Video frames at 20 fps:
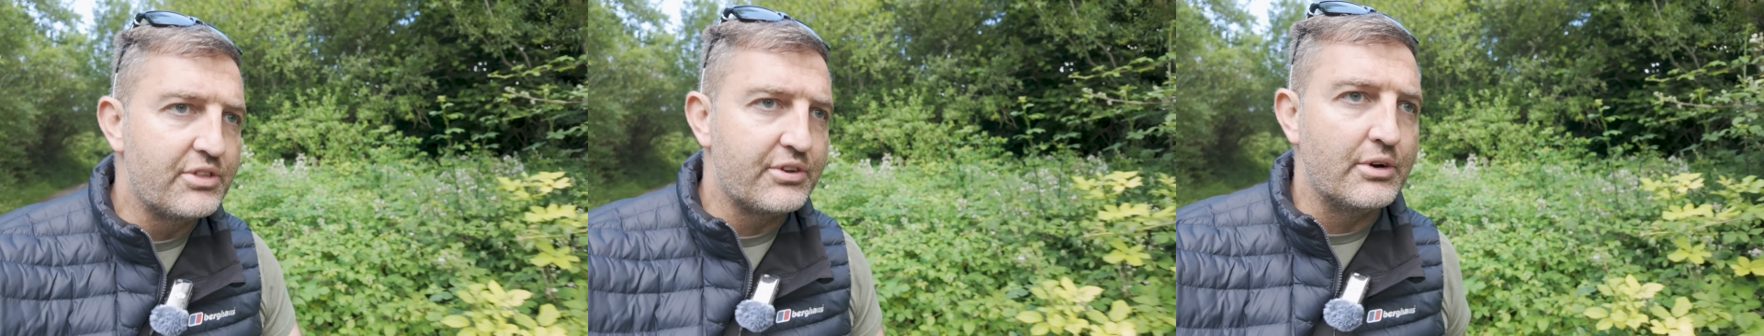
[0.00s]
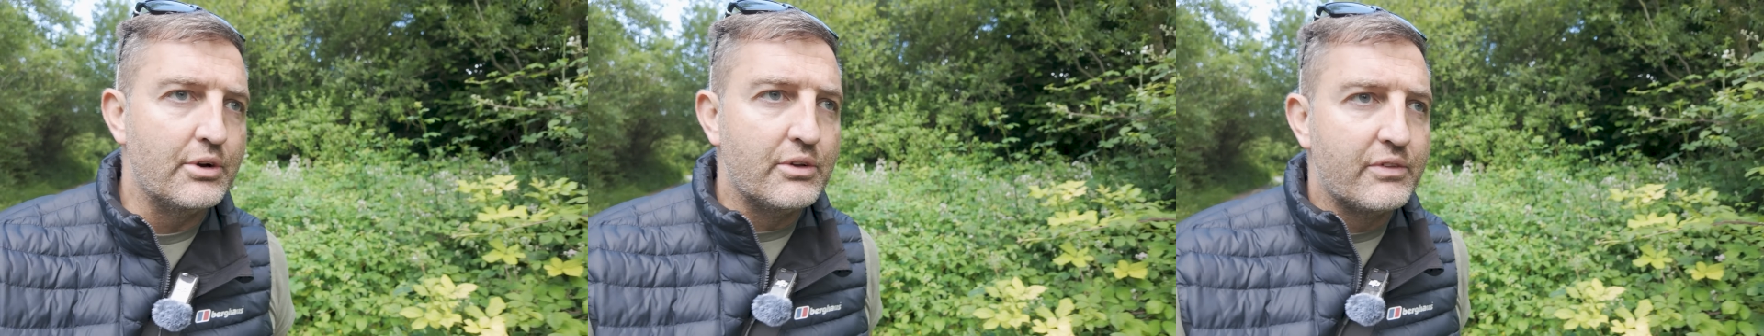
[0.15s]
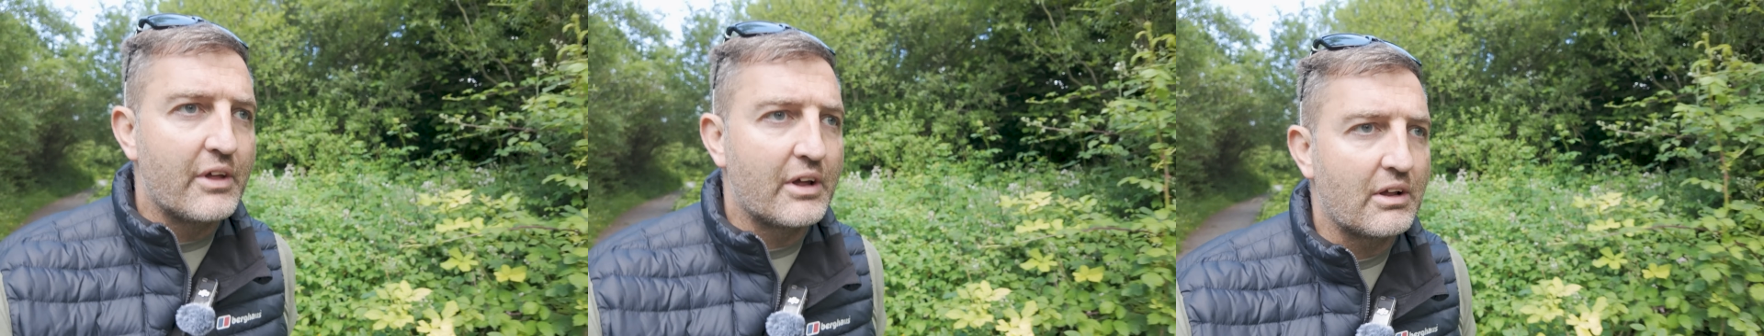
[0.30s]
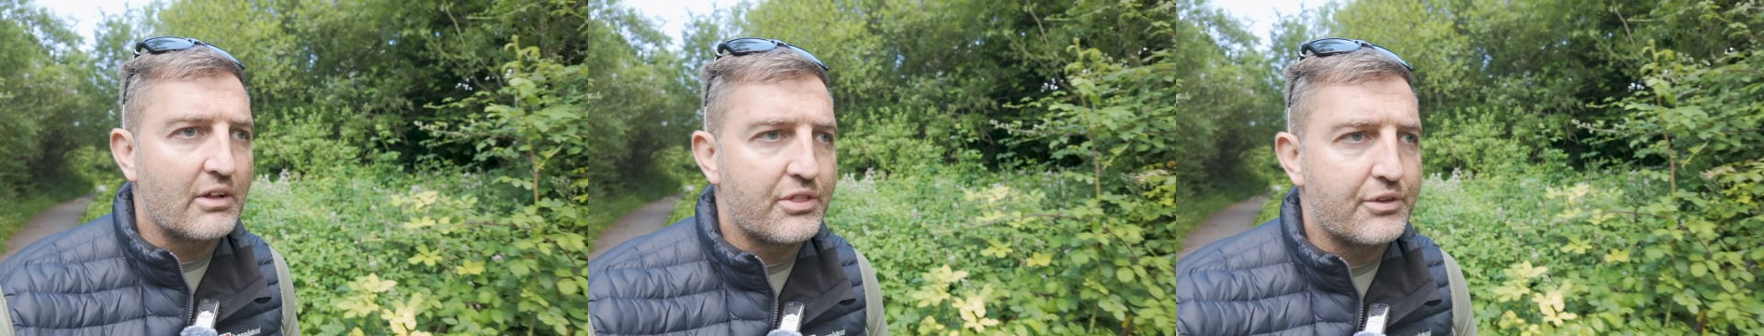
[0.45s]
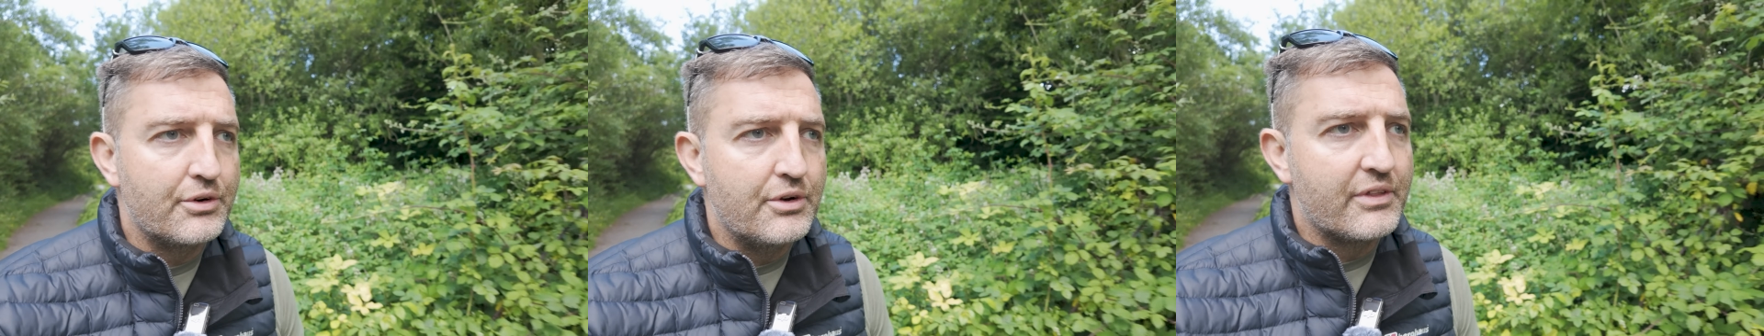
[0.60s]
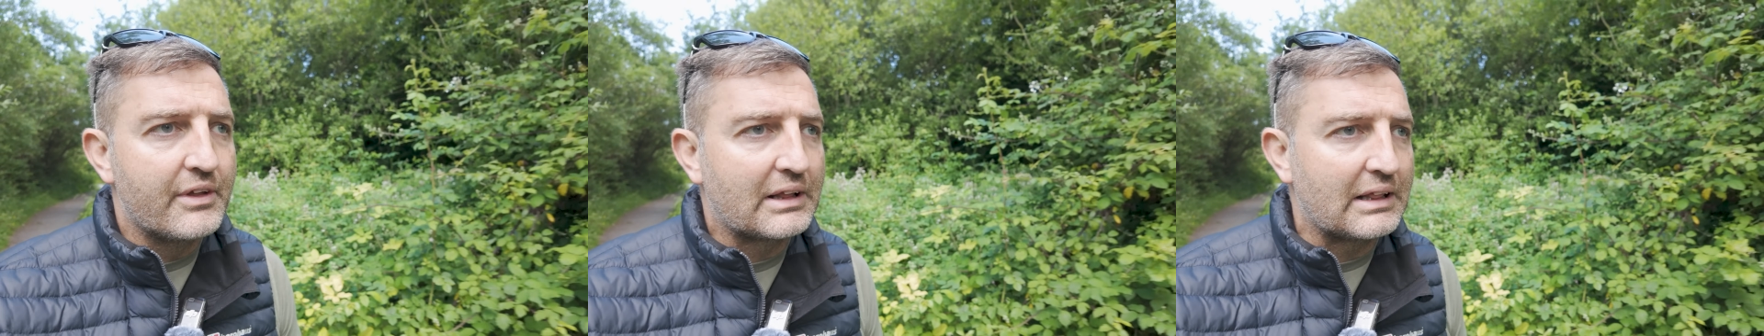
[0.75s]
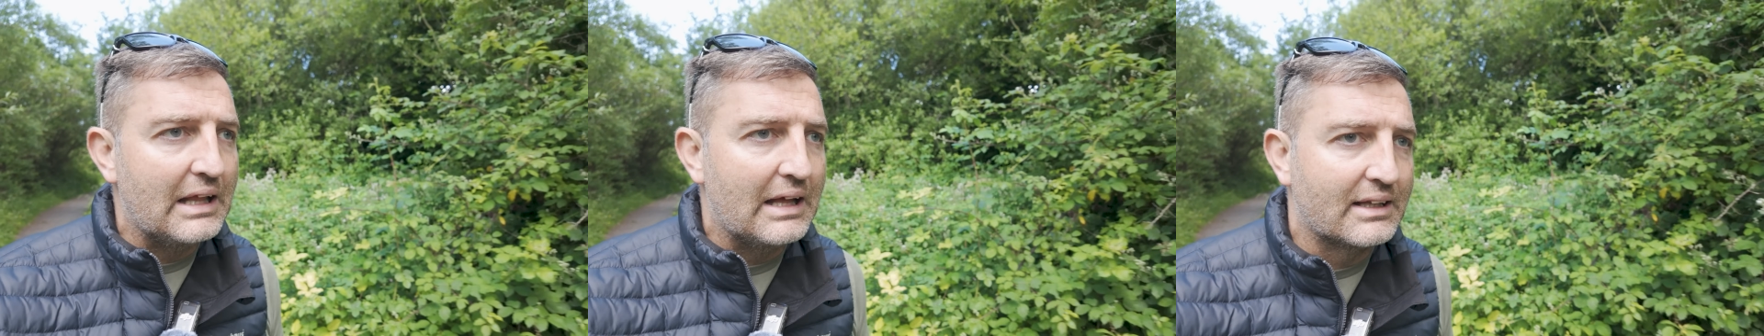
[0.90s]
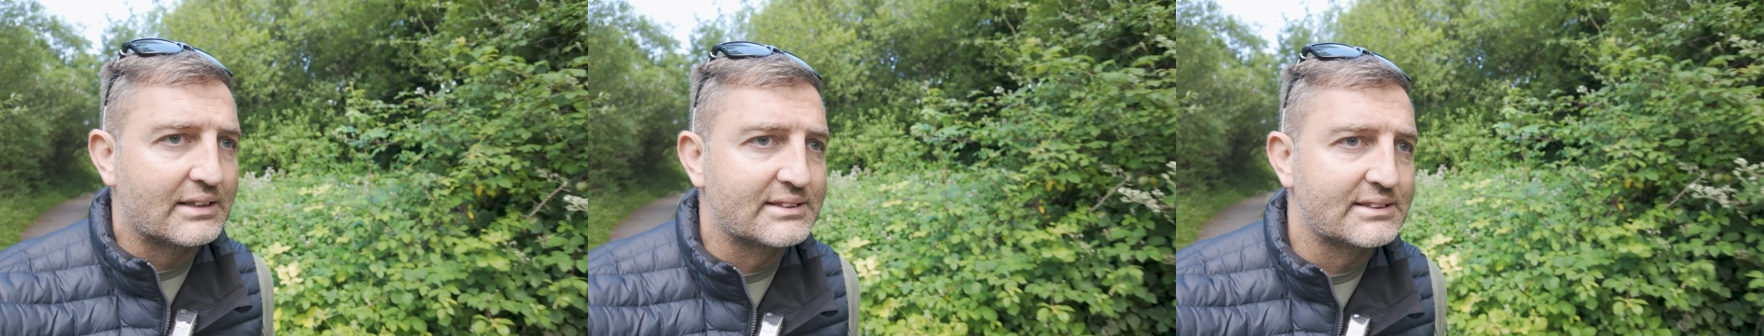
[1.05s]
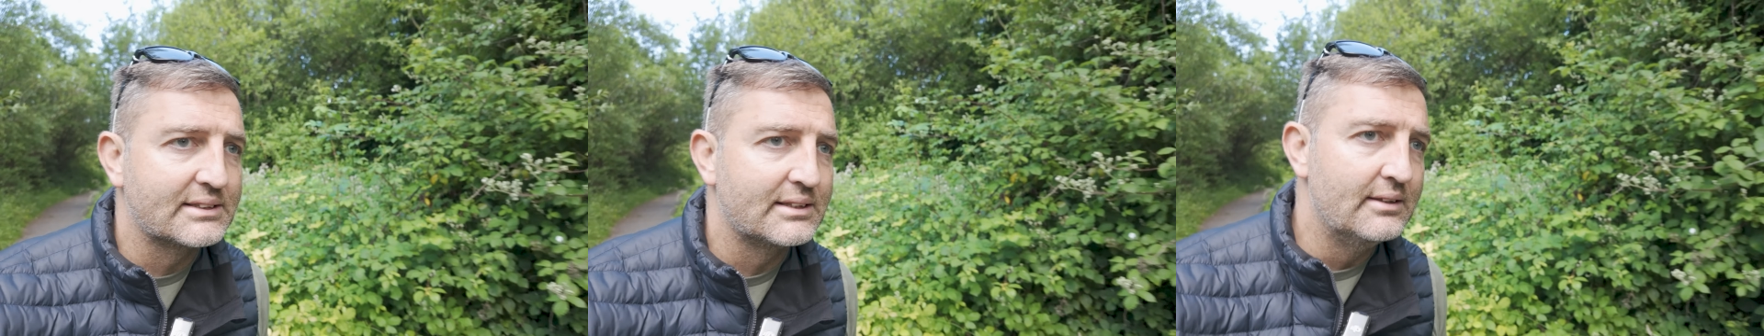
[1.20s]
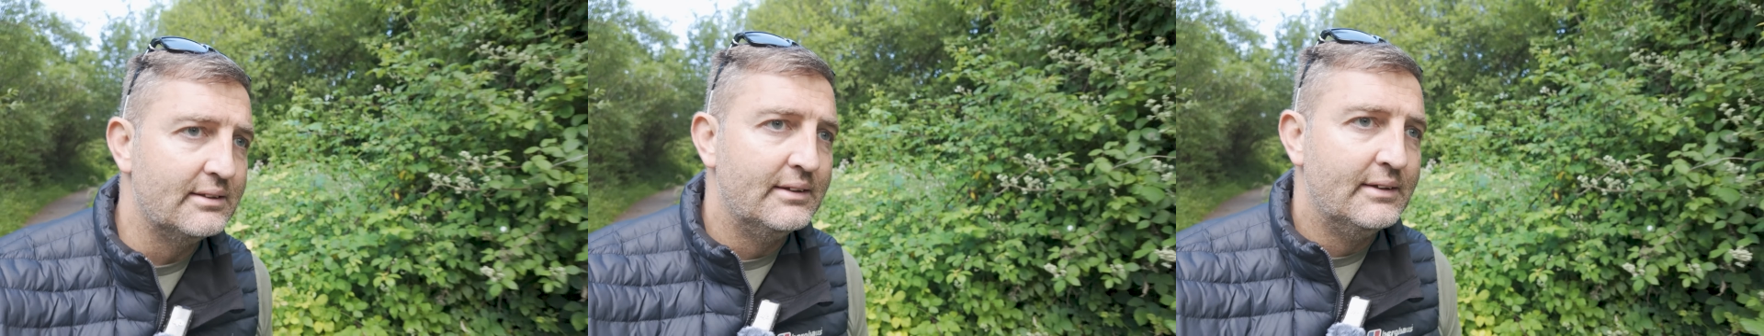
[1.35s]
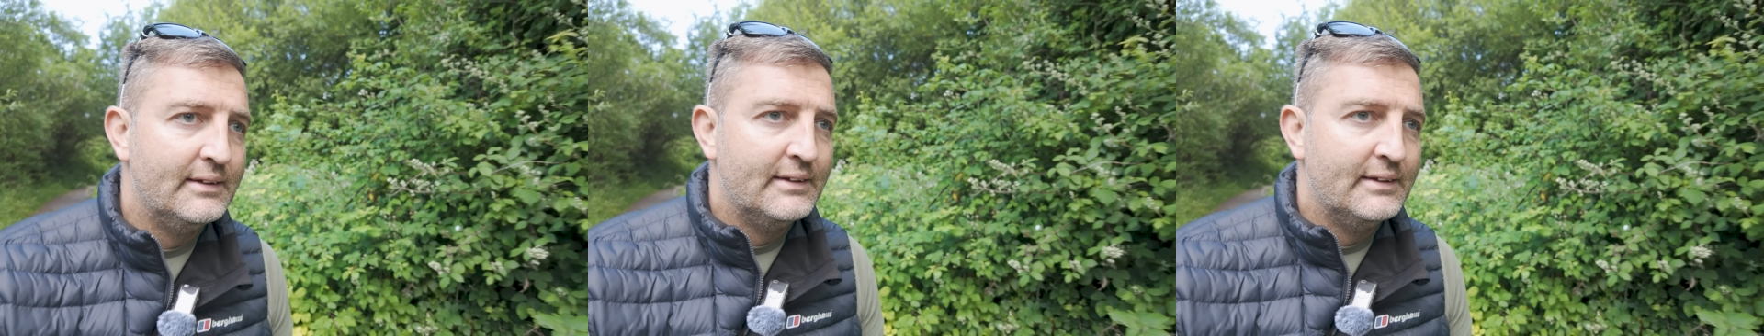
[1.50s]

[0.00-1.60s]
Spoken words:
through the glass.